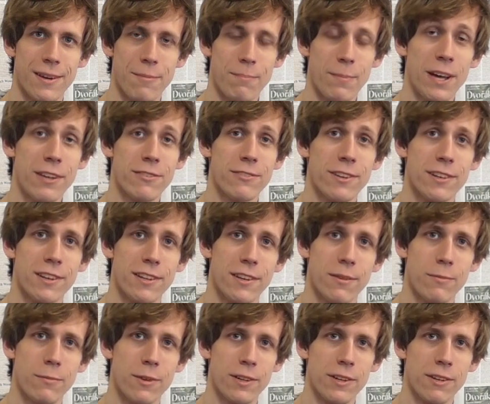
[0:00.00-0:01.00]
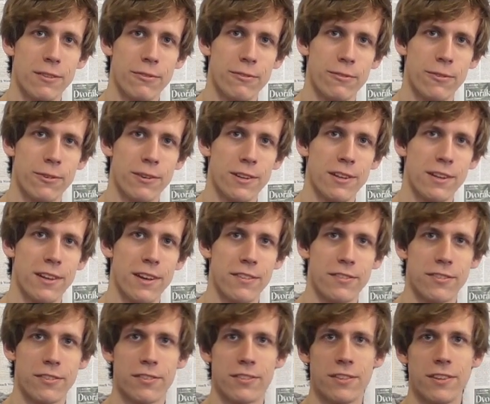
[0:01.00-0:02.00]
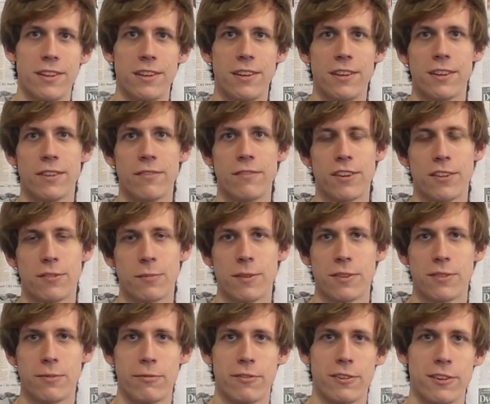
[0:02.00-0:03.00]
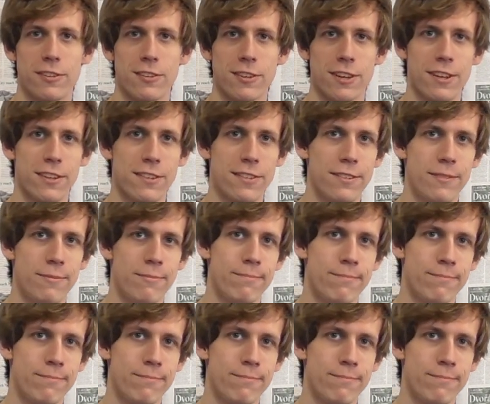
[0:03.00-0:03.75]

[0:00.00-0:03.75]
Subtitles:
I'm Patrick and I'm running for the SRC Vice President for Education.